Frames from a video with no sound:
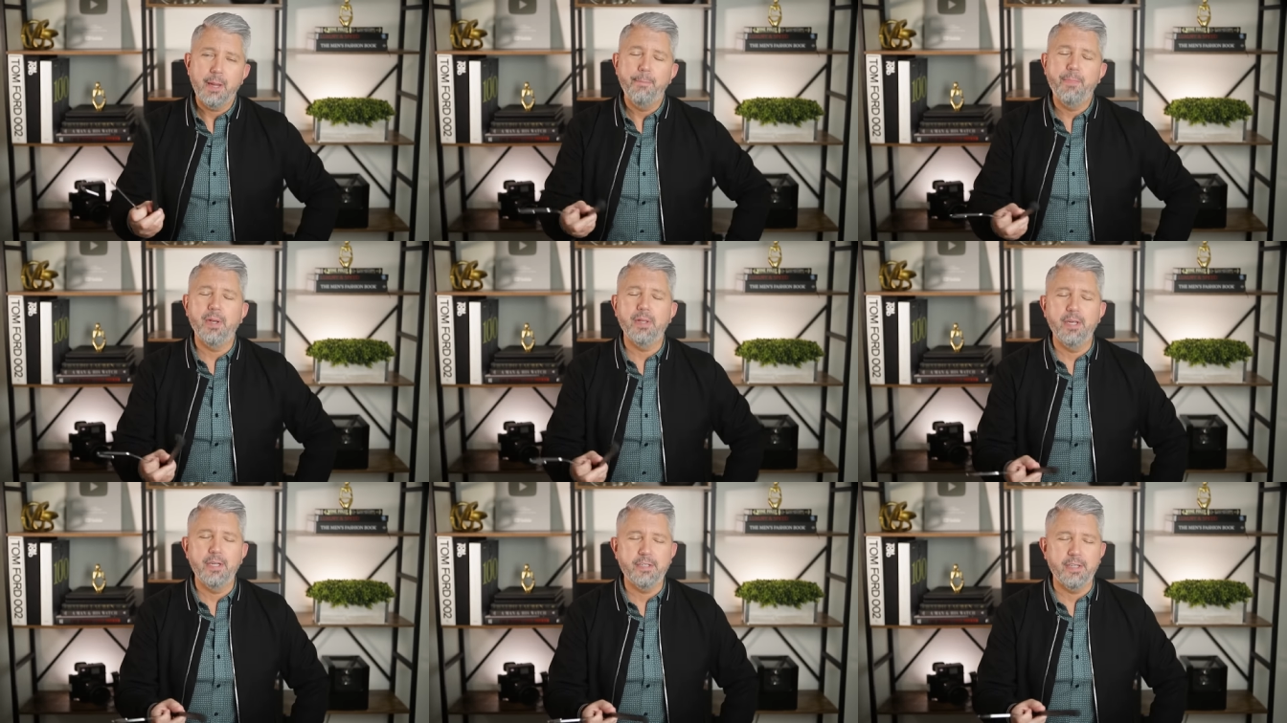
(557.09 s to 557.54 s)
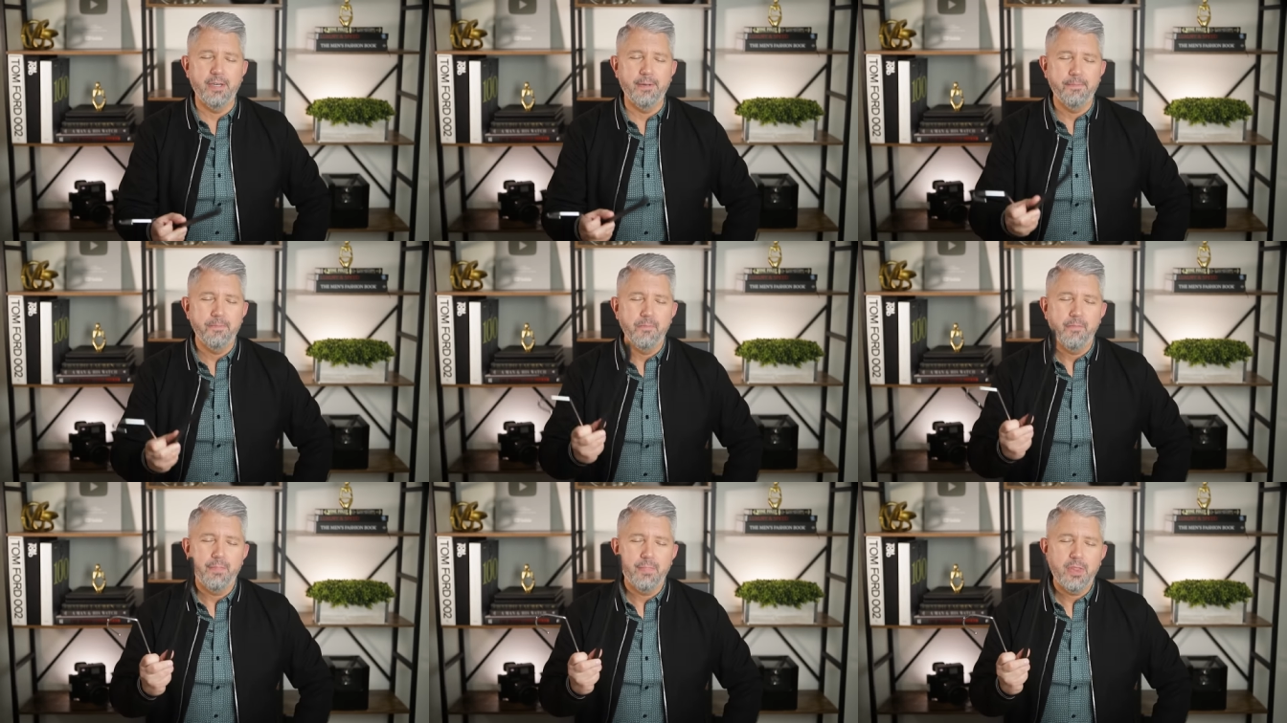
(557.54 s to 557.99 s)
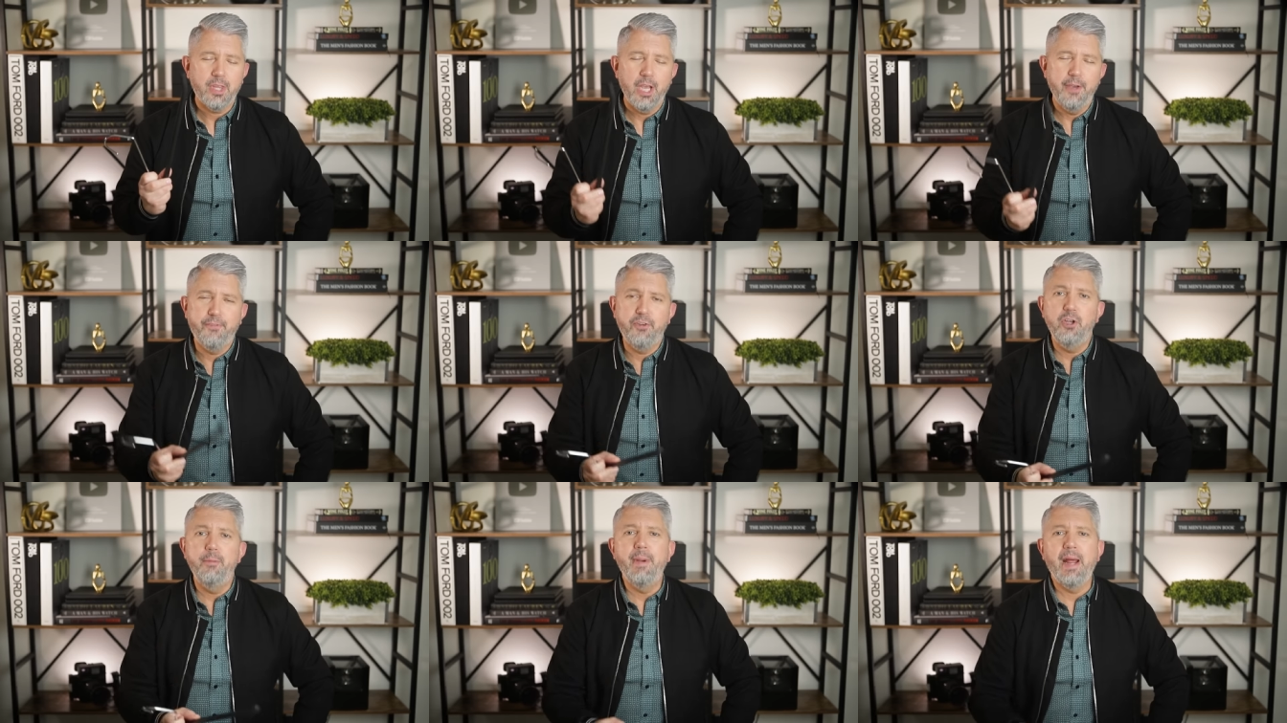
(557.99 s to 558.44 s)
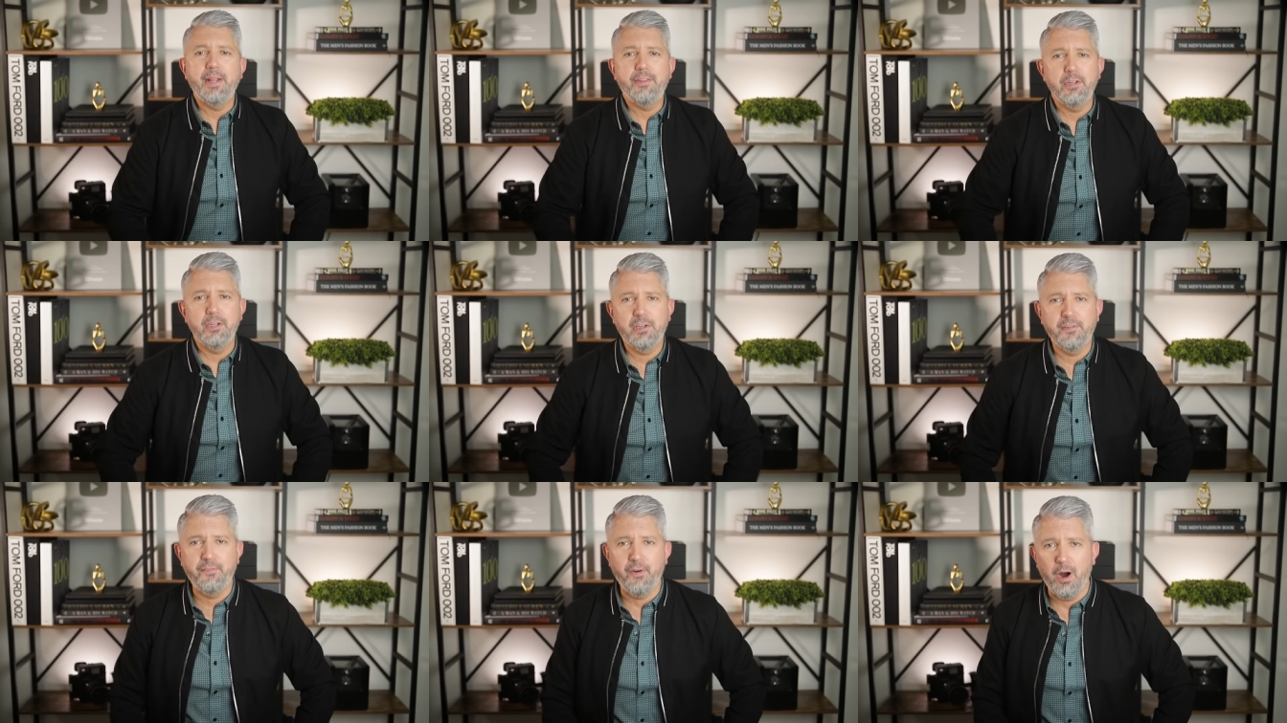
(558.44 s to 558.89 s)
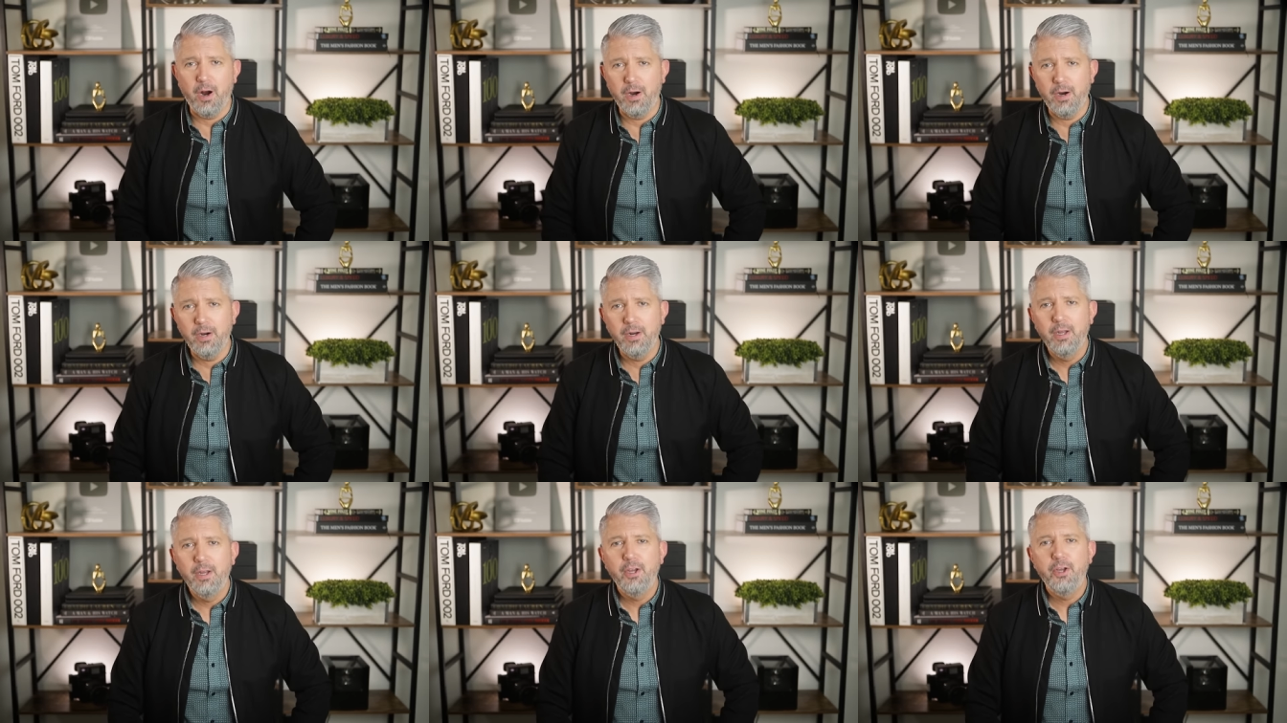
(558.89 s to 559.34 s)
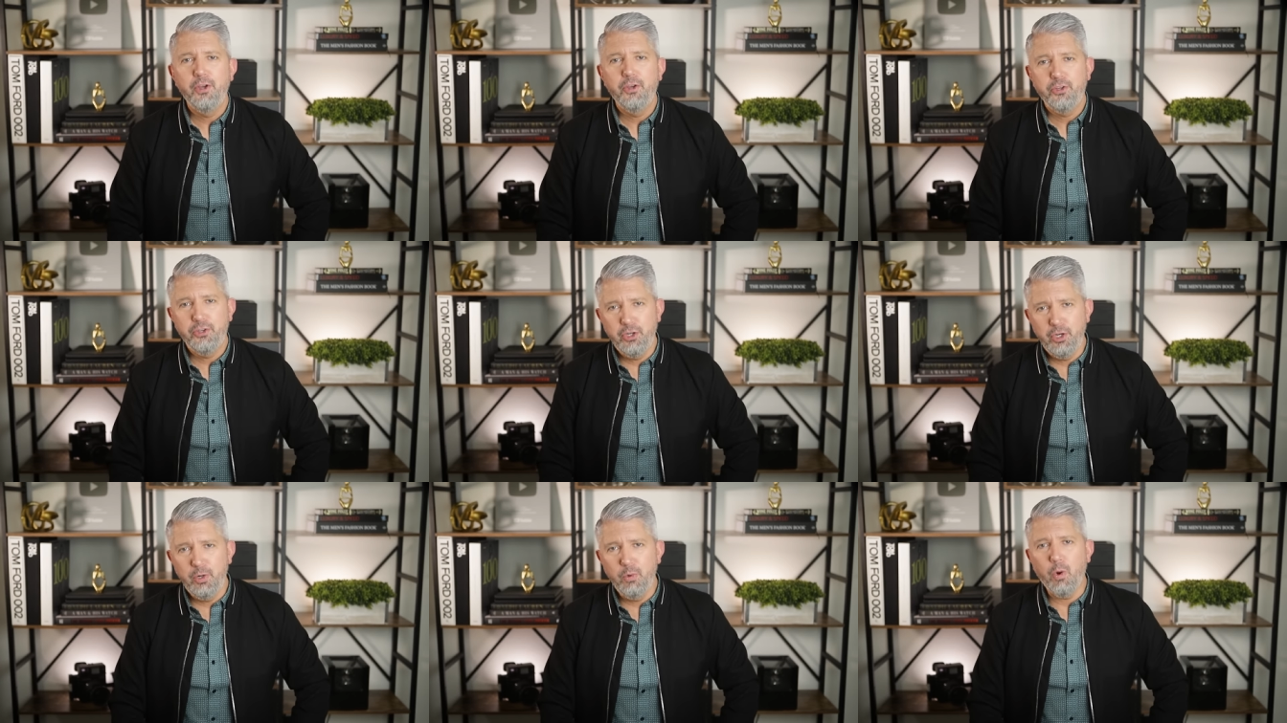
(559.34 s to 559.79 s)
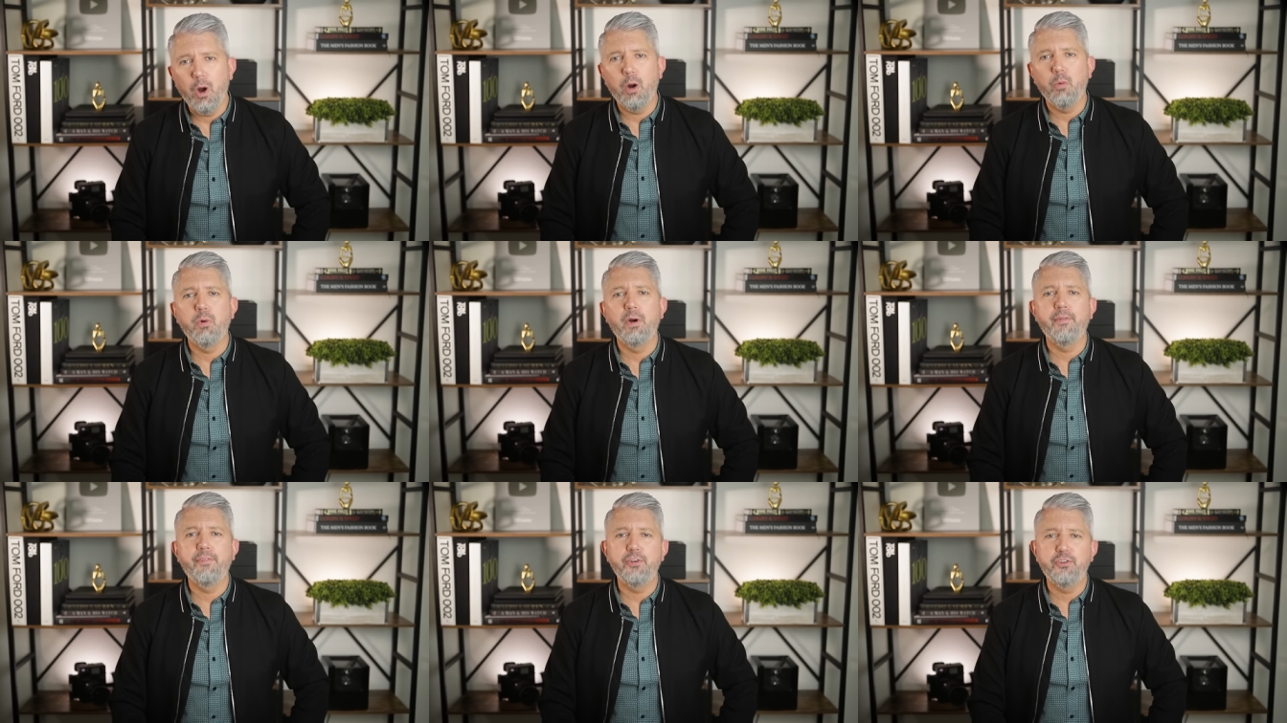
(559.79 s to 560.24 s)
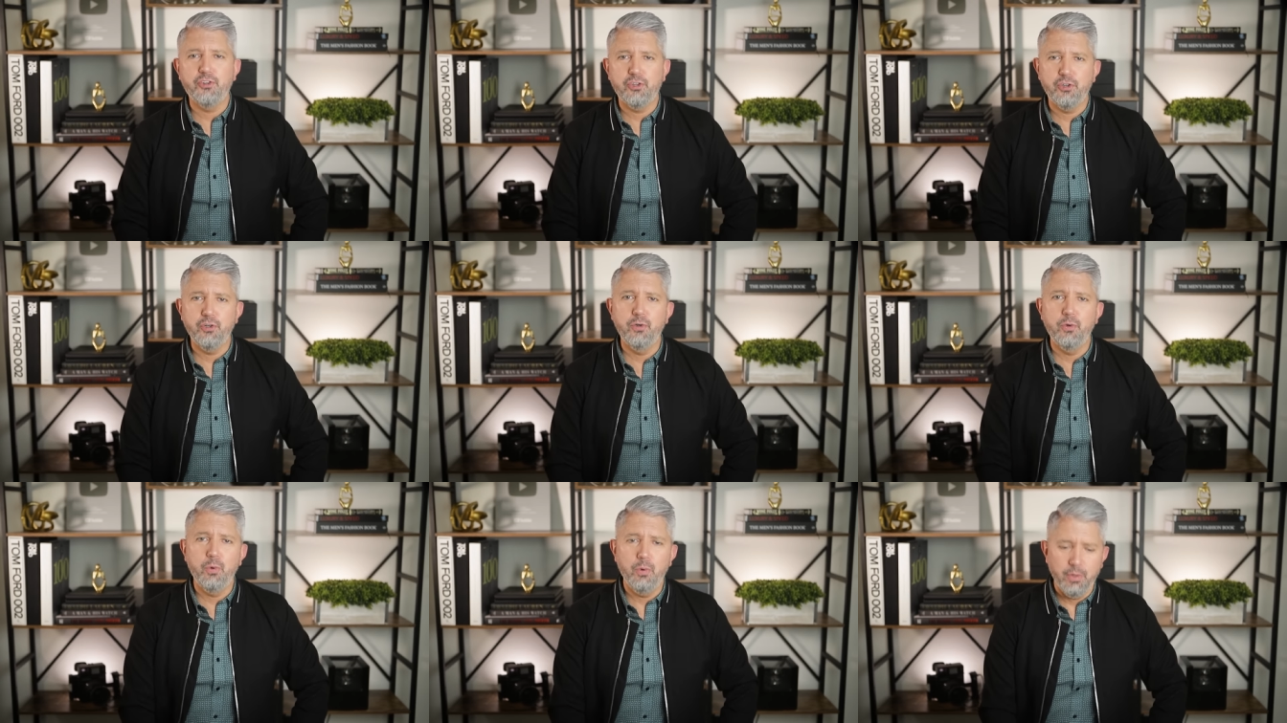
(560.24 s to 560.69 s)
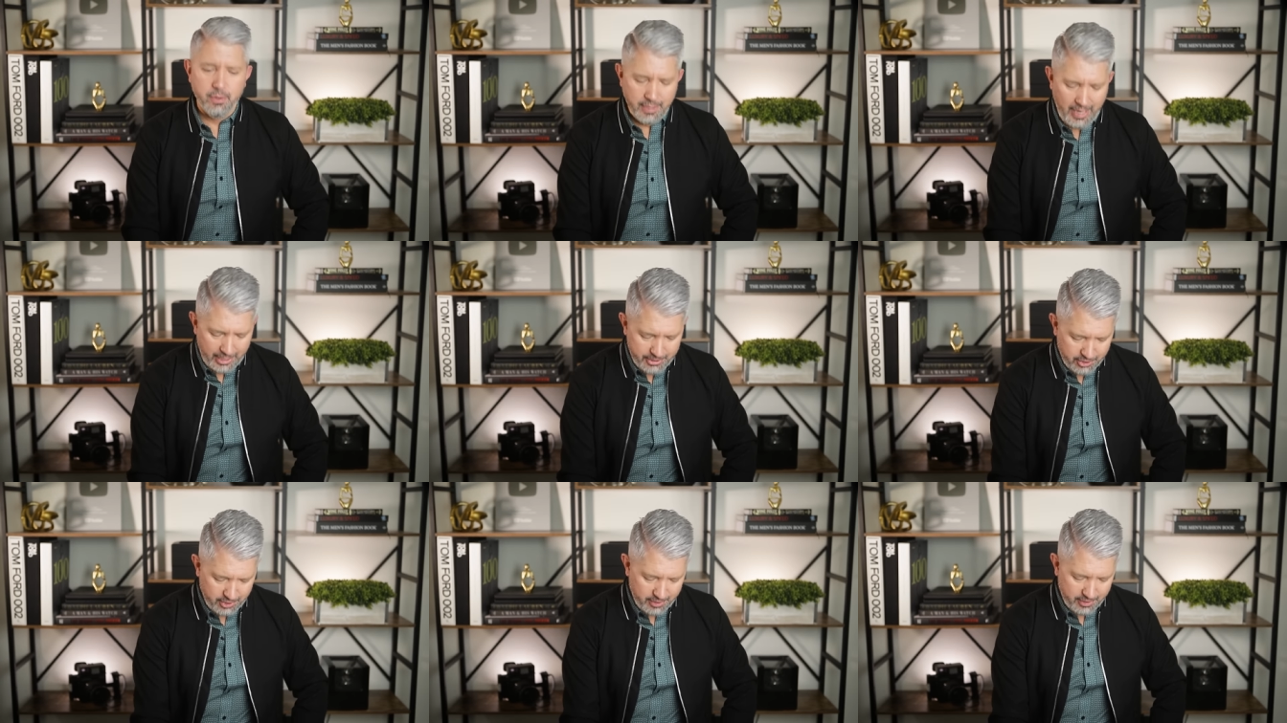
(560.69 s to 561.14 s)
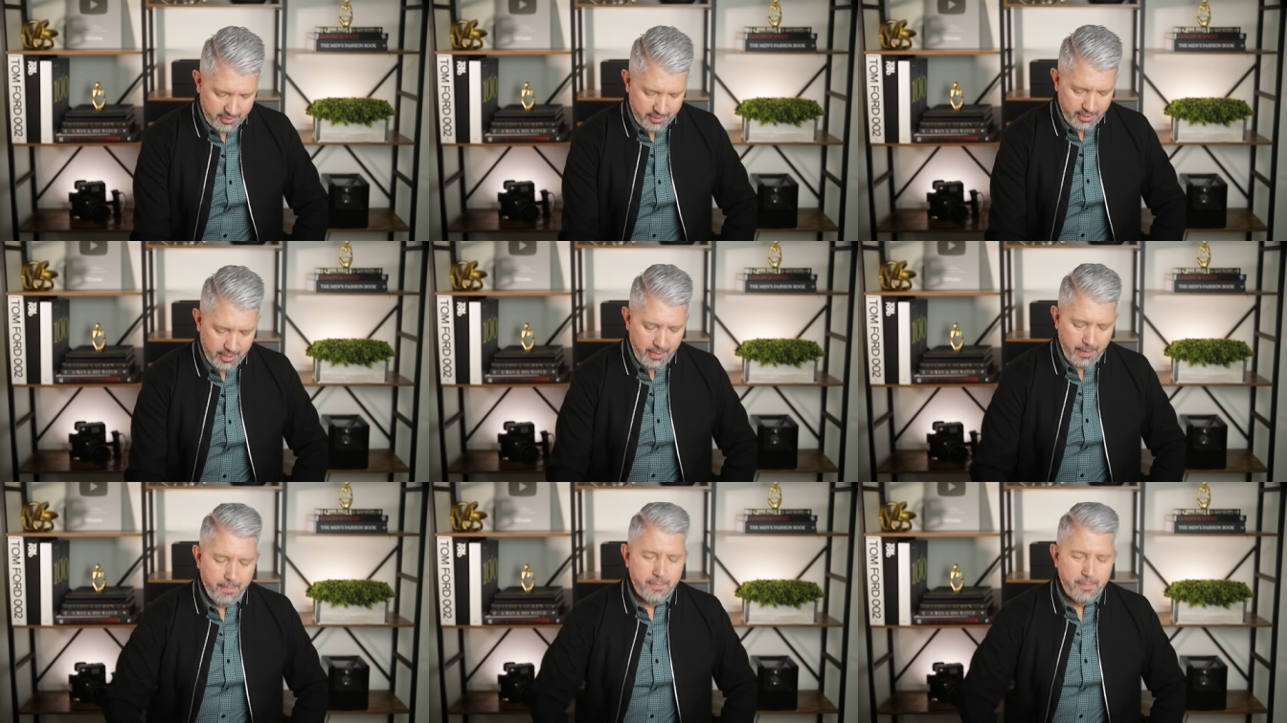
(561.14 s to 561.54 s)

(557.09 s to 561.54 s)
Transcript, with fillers: But listen, if you made it this far, you are one of the true legends.